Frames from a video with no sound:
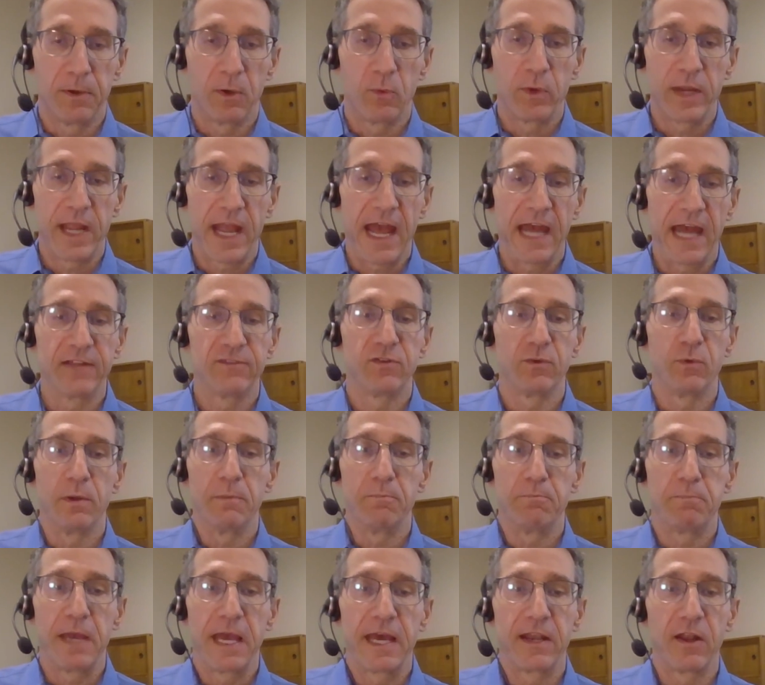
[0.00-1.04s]
but we had to
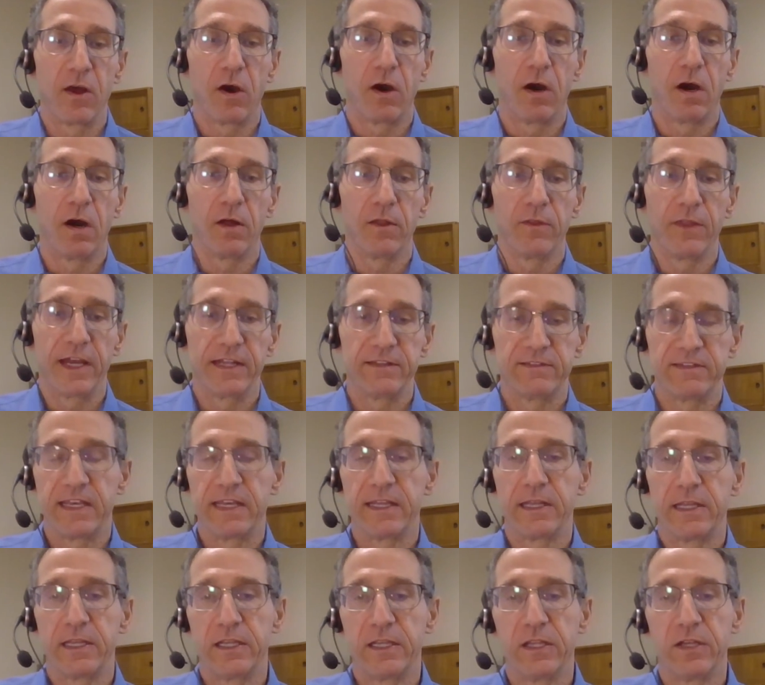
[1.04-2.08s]
embed all that
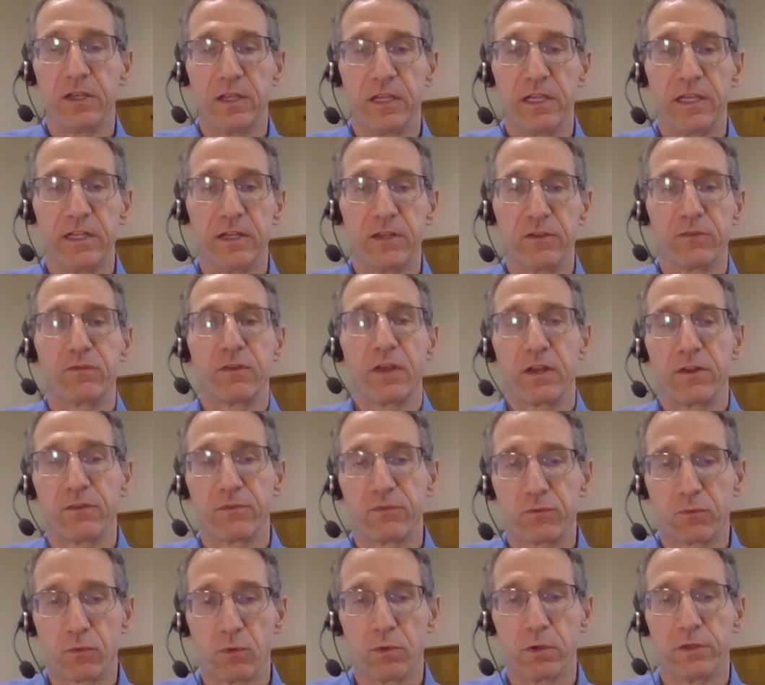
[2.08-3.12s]
data in a set
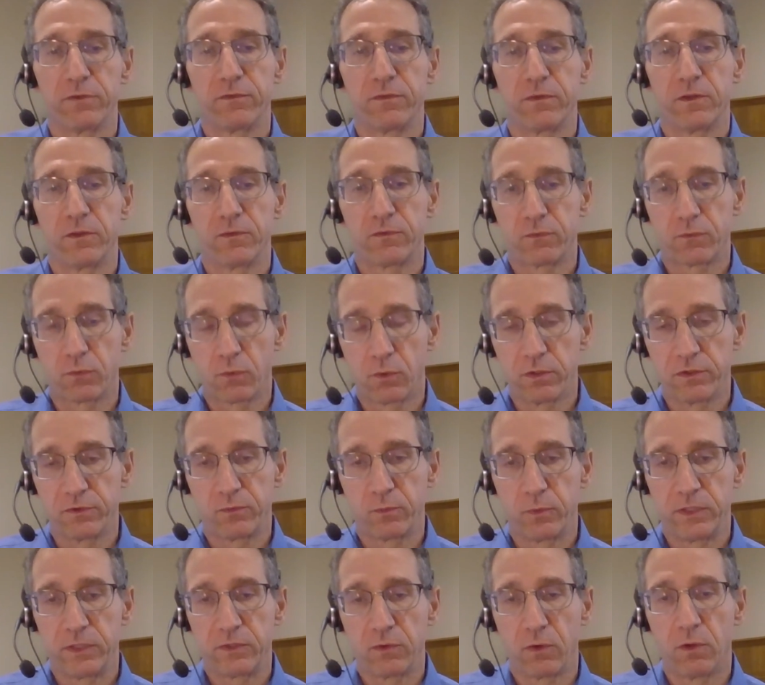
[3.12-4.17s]
of stories, and the
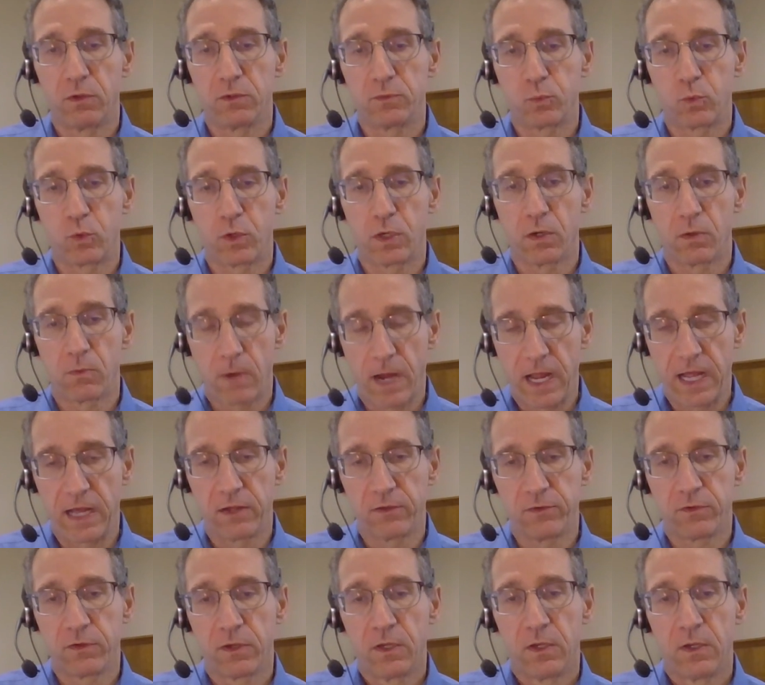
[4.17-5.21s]
stories we told were
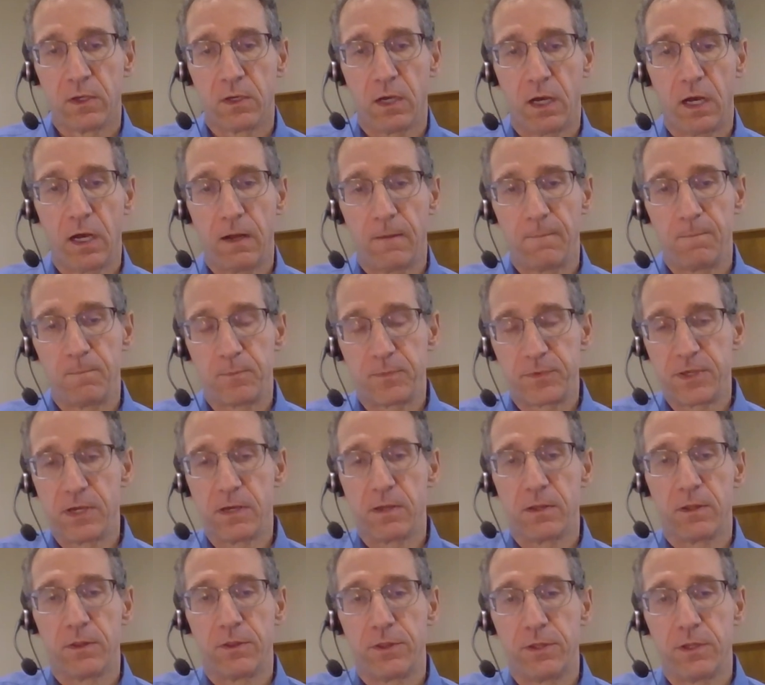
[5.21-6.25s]
around
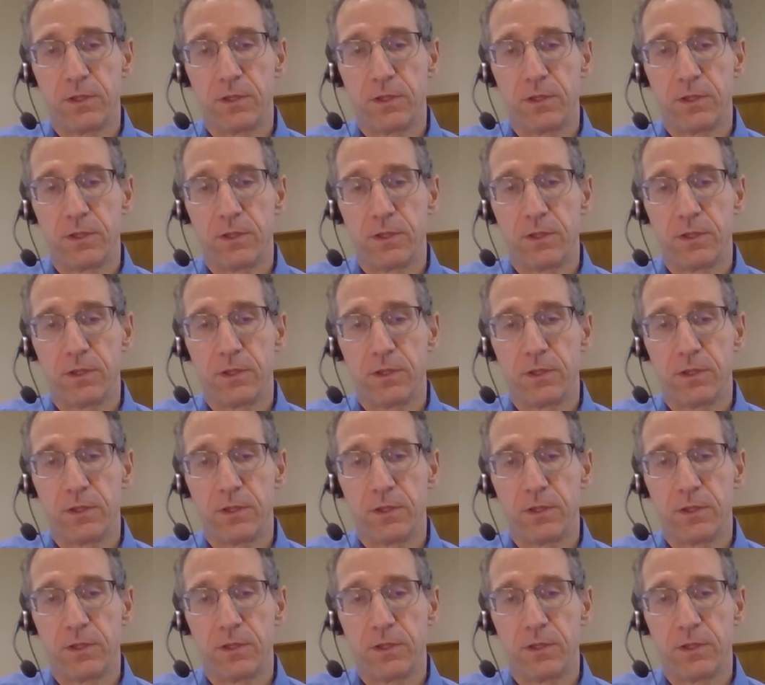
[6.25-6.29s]
the